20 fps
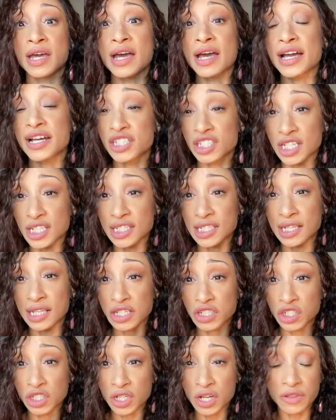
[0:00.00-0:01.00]
And just to
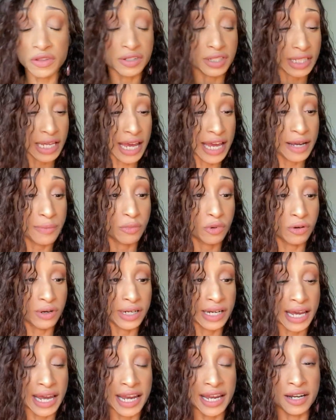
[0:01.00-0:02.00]
let you know, there's
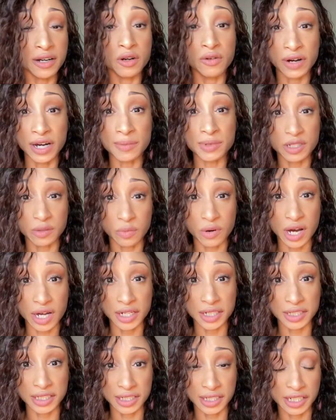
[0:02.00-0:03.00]
8.8 grams of
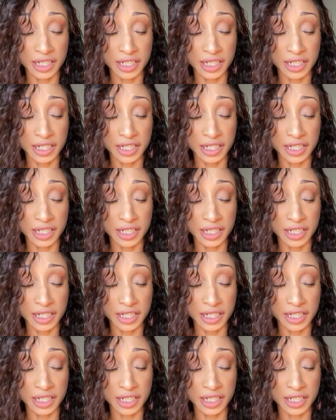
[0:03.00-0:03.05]
product in